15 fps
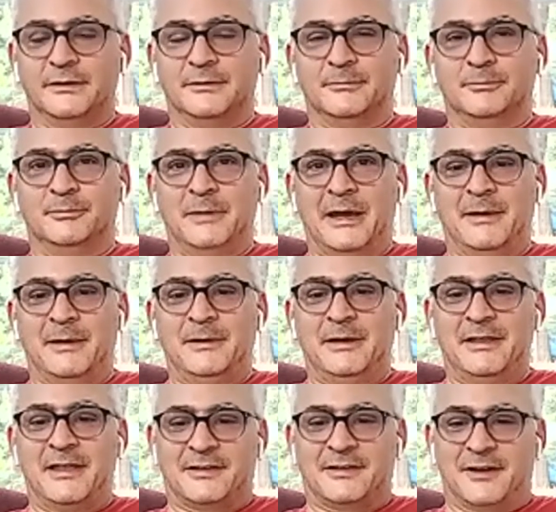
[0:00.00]
Maybe
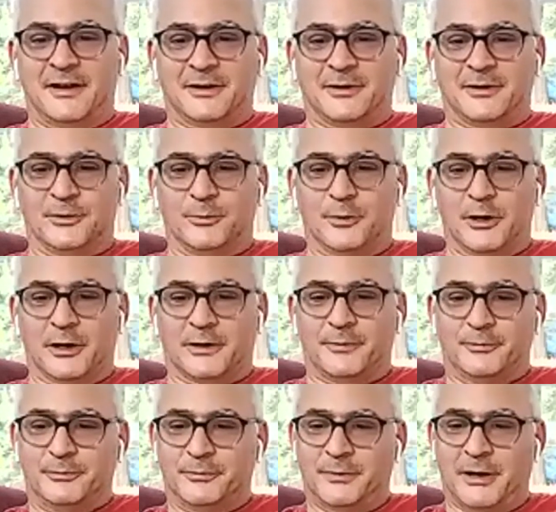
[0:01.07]
that's not going to work.
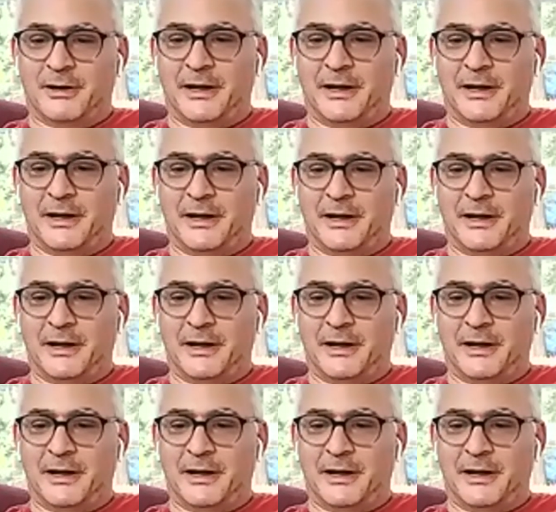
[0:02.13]
All right.